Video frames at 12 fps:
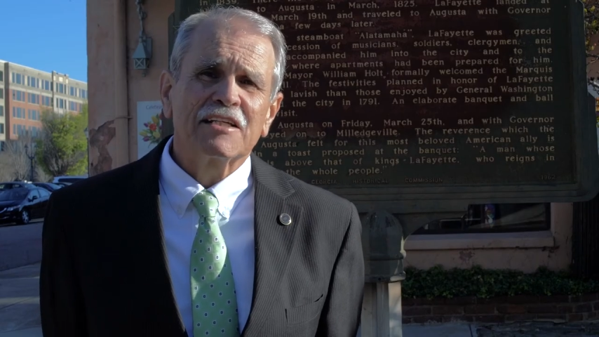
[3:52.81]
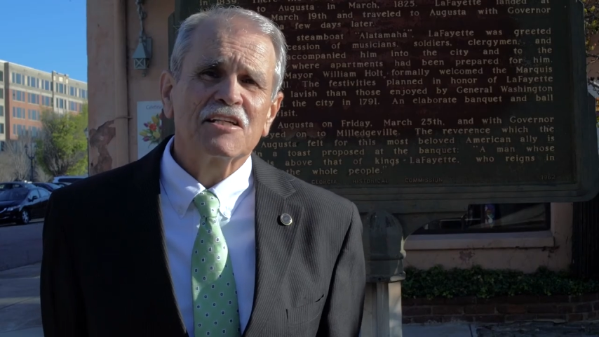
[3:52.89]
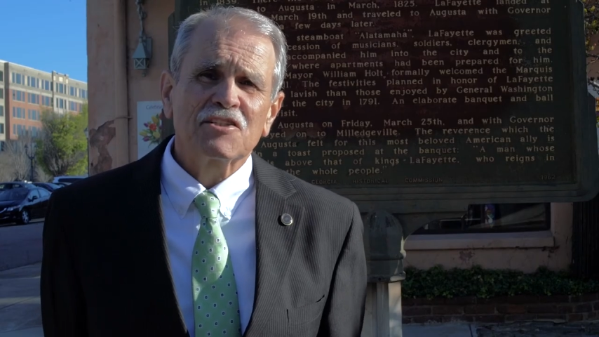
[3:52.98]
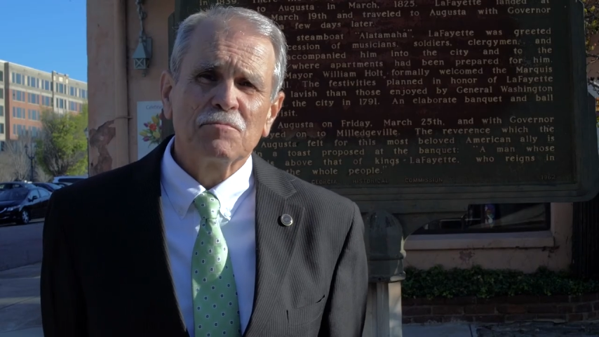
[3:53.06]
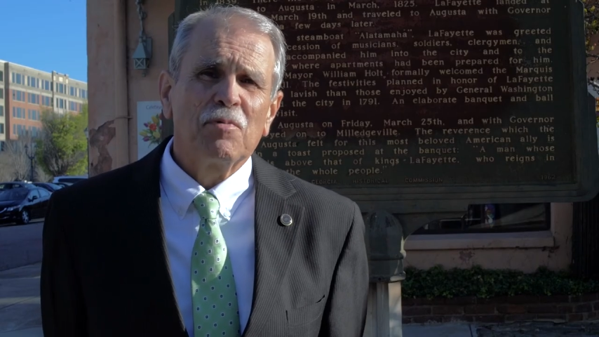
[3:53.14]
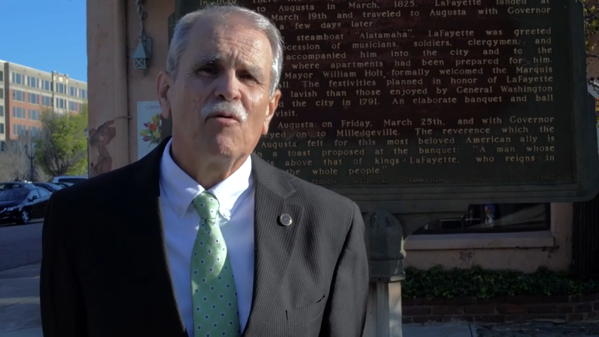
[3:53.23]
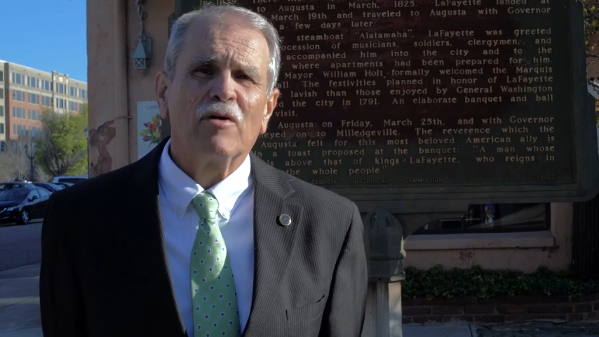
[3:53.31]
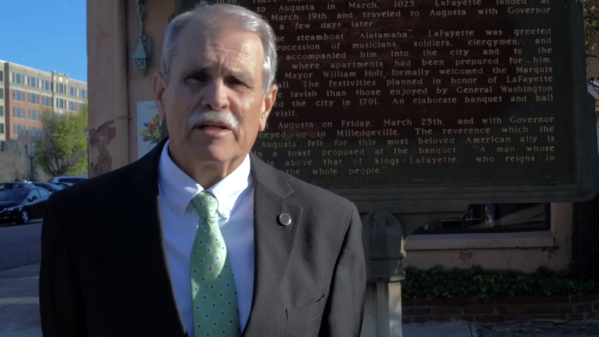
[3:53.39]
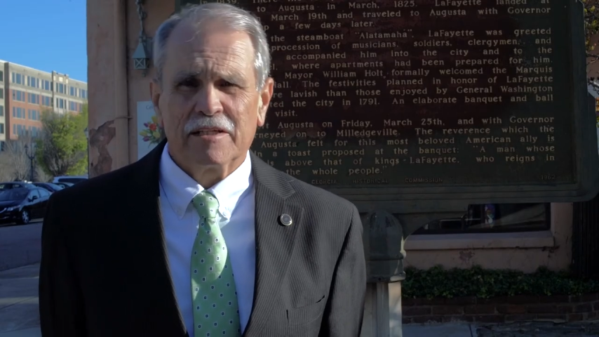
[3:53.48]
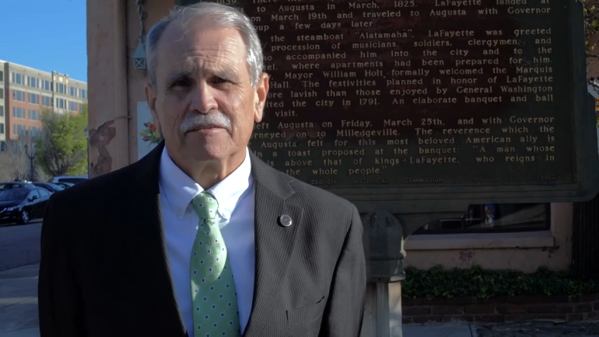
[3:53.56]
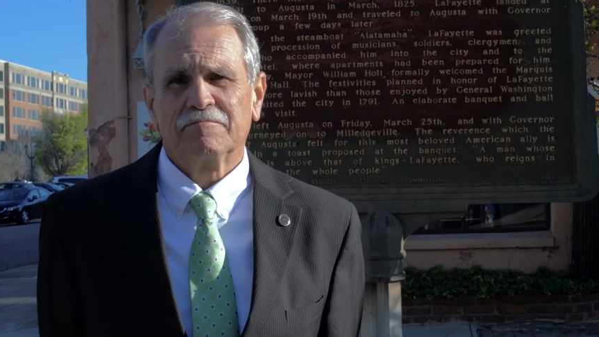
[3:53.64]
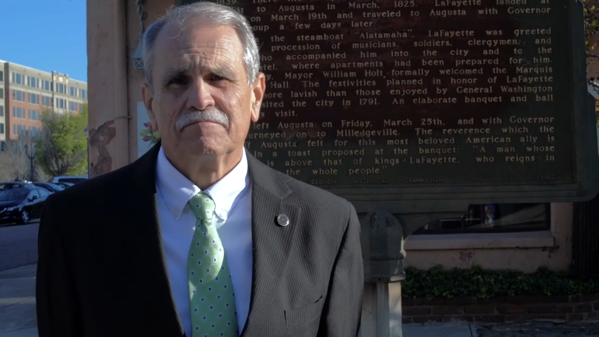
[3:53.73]

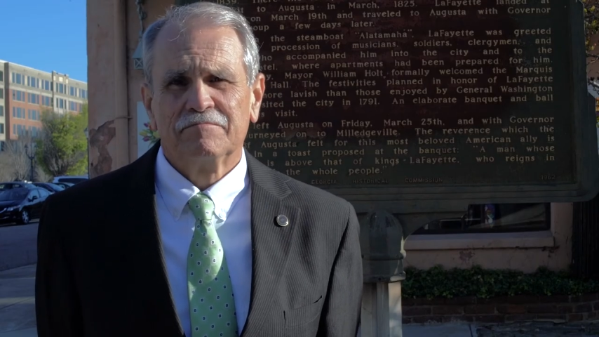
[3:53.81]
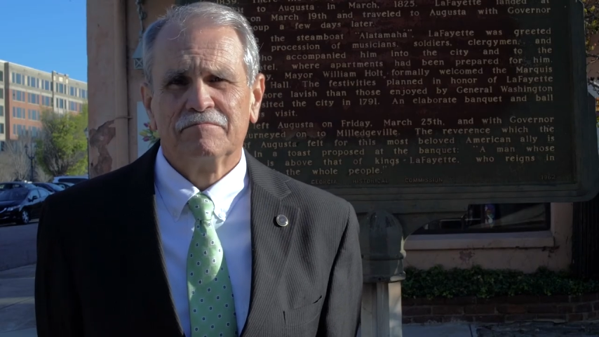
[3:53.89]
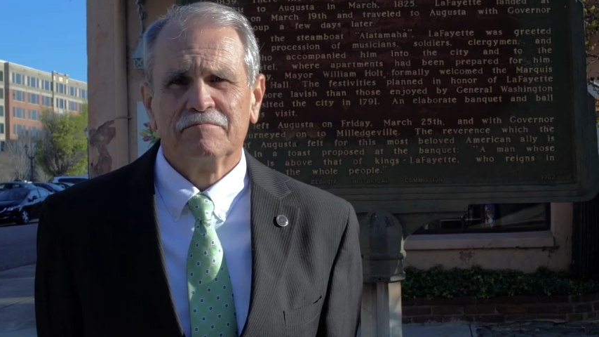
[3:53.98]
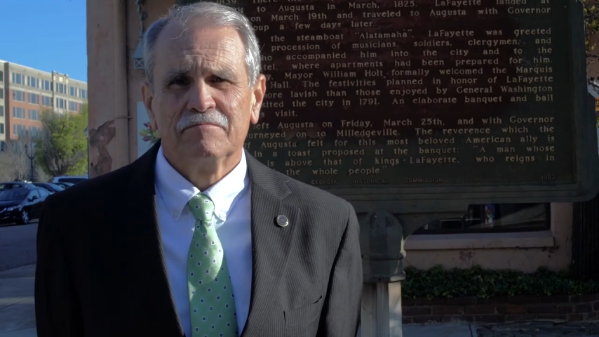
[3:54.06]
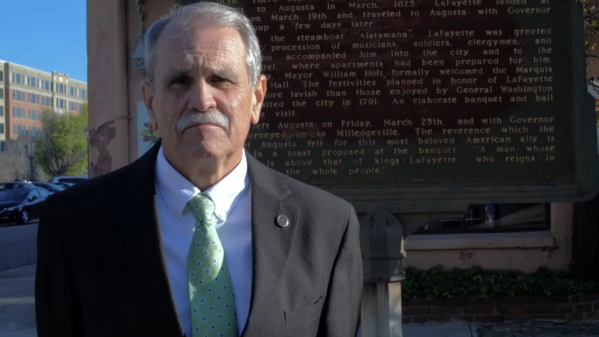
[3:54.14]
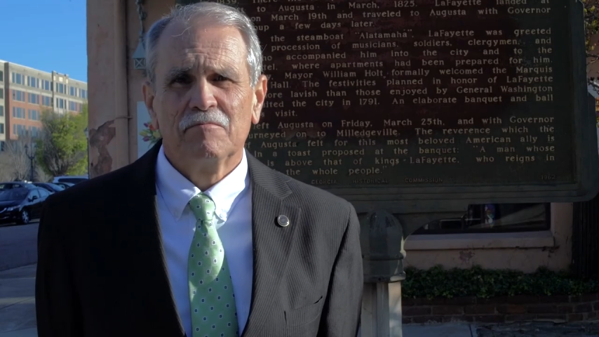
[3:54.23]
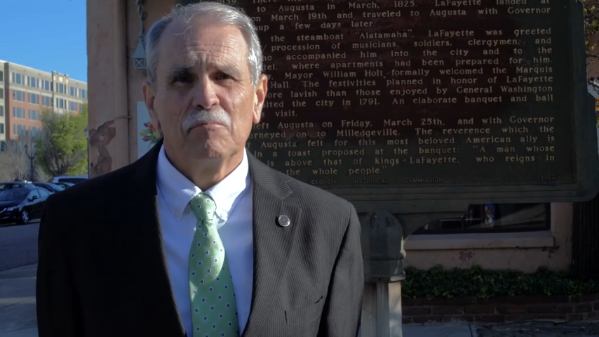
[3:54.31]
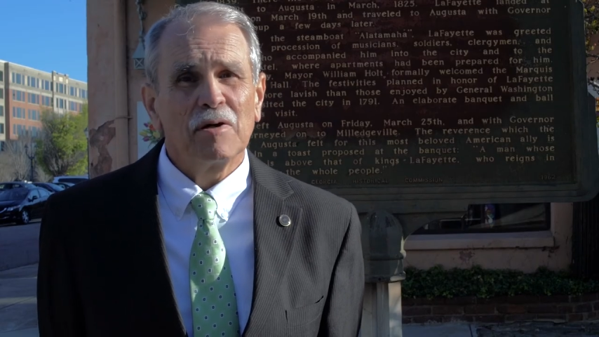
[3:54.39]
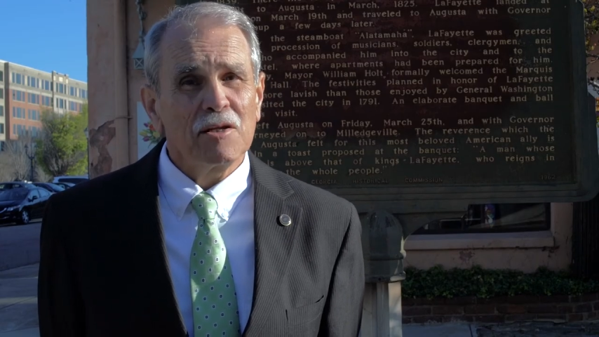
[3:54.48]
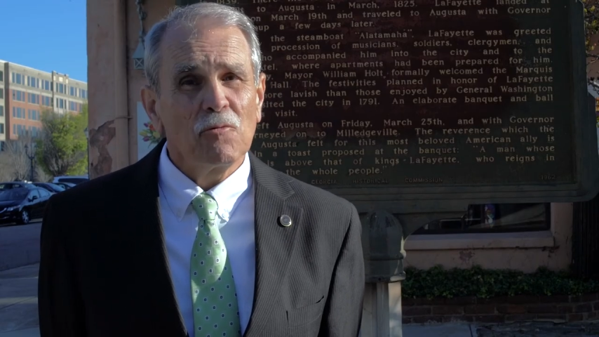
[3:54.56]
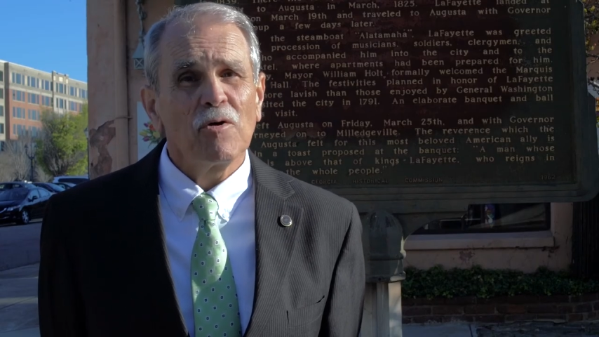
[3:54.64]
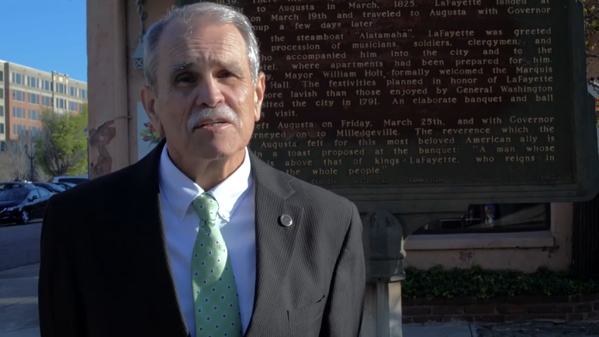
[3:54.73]
disappointed,
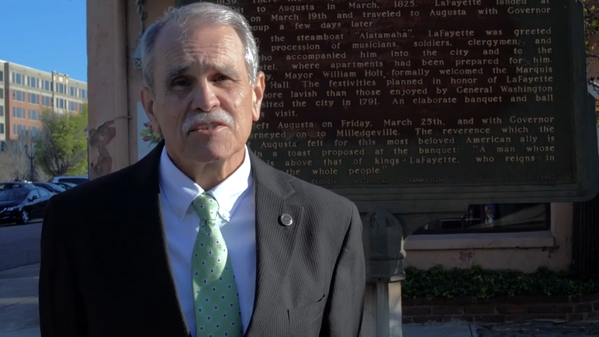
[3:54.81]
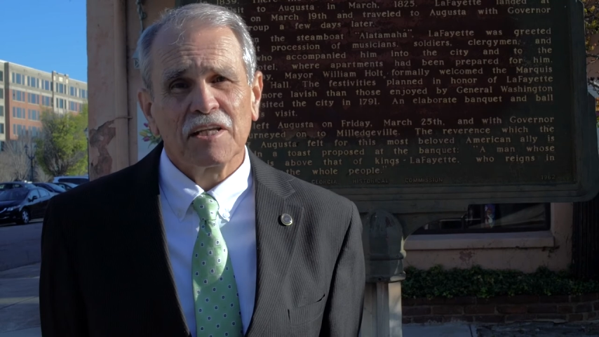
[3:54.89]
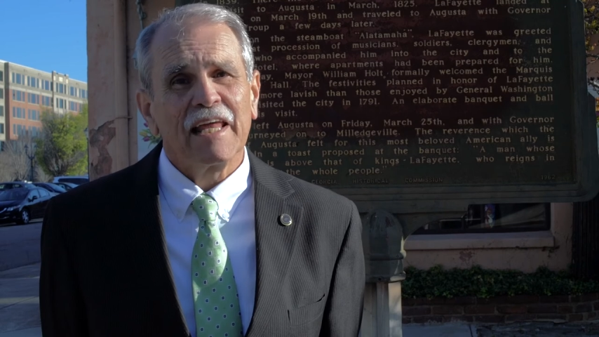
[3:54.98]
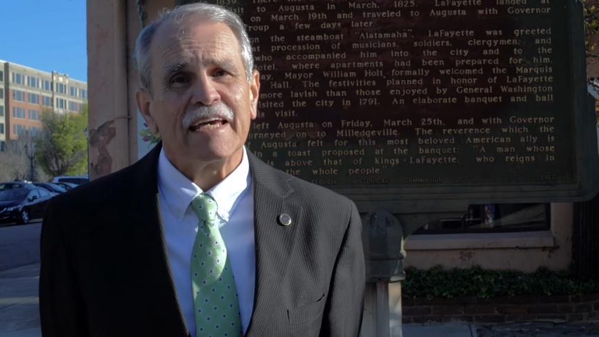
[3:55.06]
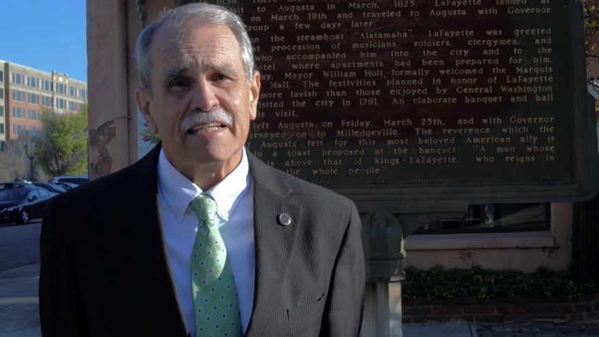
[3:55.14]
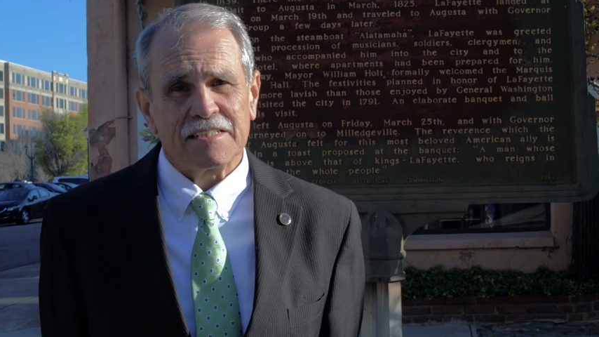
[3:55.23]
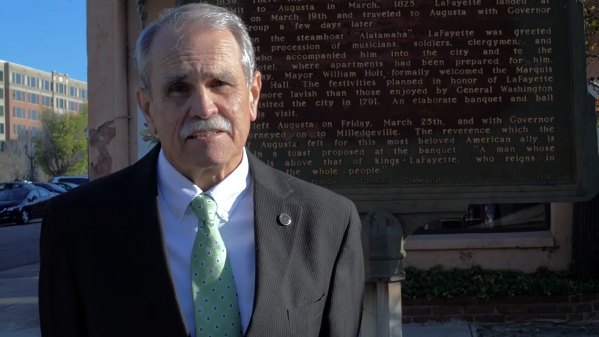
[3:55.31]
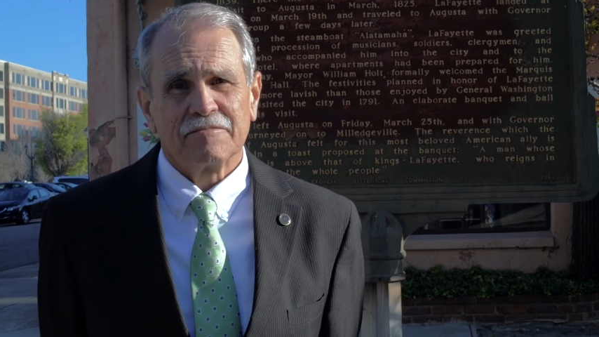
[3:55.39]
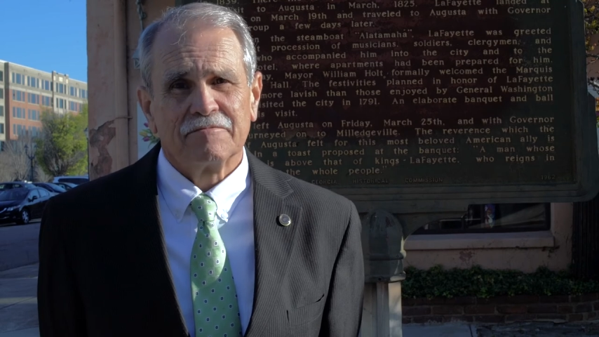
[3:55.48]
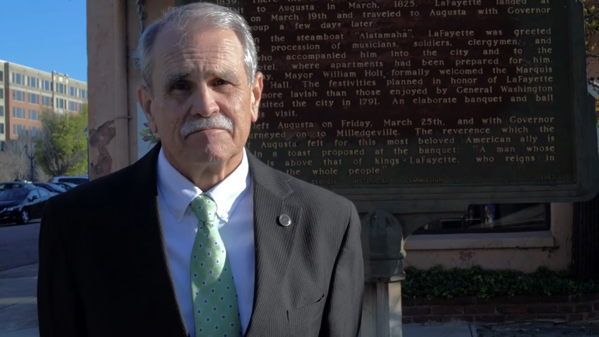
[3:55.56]
but he was late.